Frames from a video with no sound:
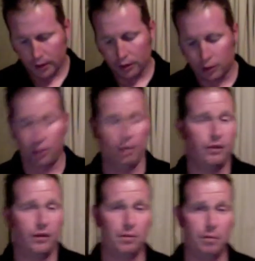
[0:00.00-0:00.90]
CrossFit
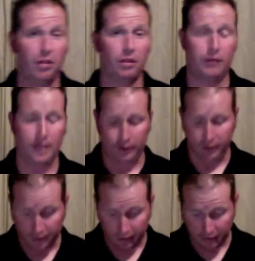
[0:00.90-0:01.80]
is built around
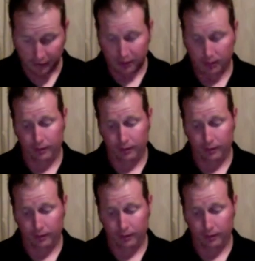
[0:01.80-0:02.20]
endurance.